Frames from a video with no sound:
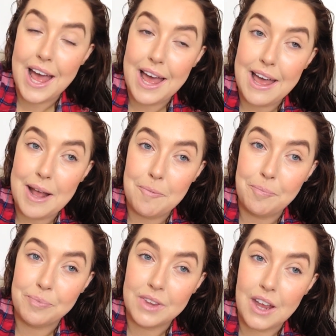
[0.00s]

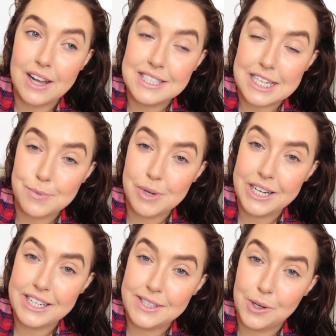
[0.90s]
I desperately
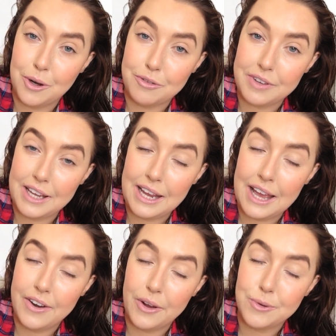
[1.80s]
need a coffee
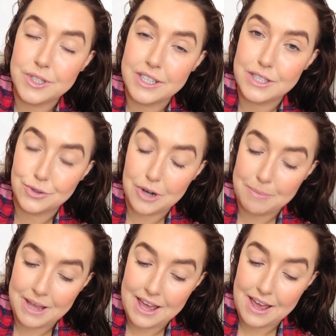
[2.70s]
and I also need to dry
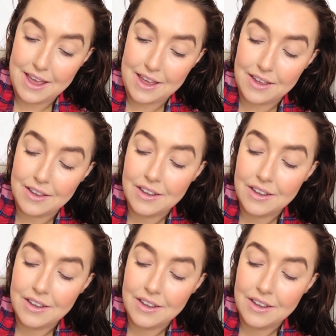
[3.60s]
my hair.